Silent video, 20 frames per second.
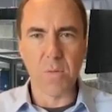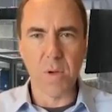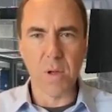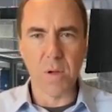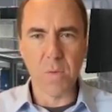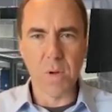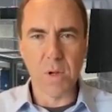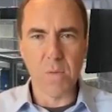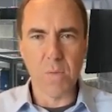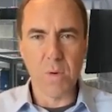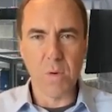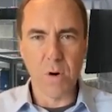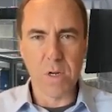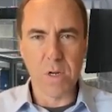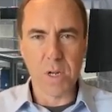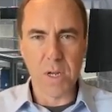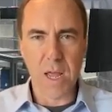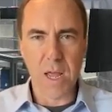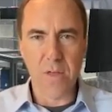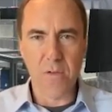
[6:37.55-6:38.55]
We work
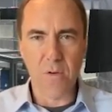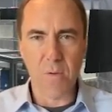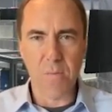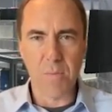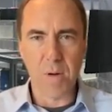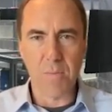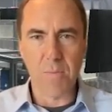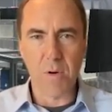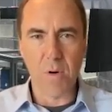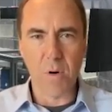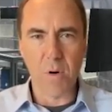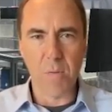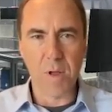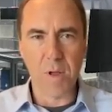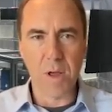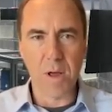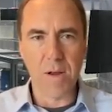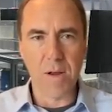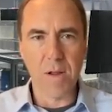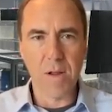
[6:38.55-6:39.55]
together a bit, but
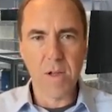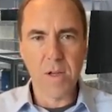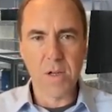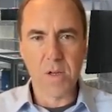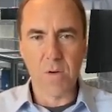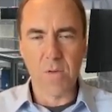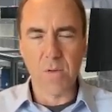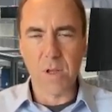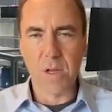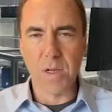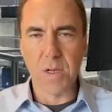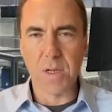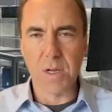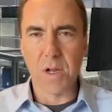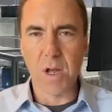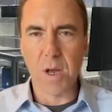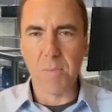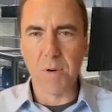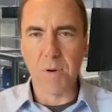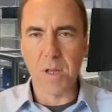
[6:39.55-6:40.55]
Orbeon certainly is a
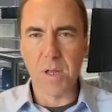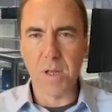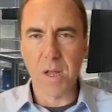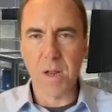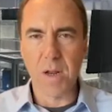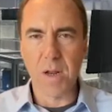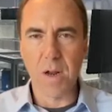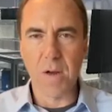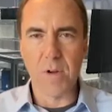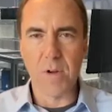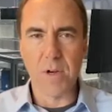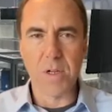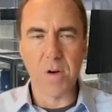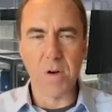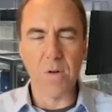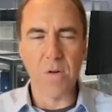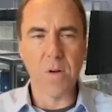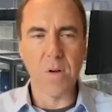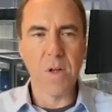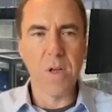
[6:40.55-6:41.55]
company in and of its
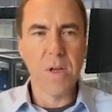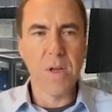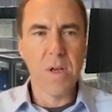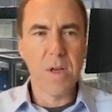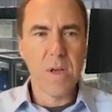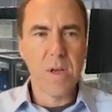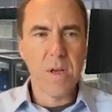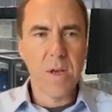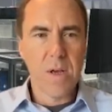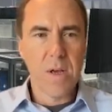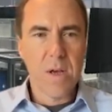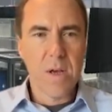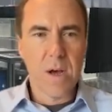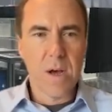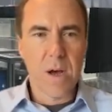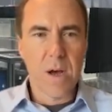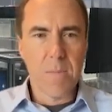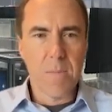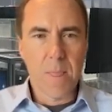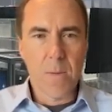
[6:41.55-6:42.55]
own.
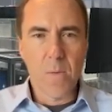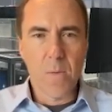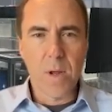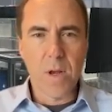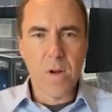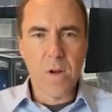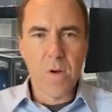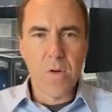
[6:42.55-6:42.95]
We knew